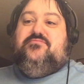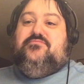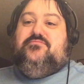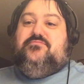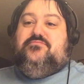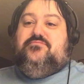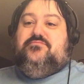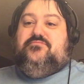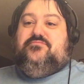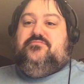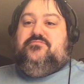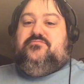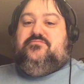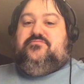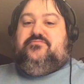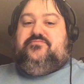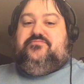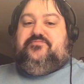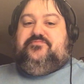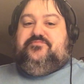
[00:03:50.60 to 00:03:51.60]

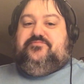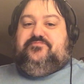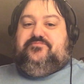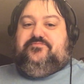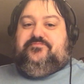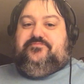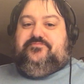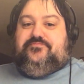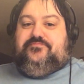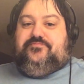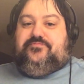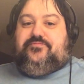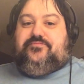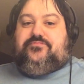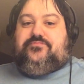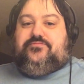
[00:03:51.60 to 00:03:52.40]
No one is speaking in this clip.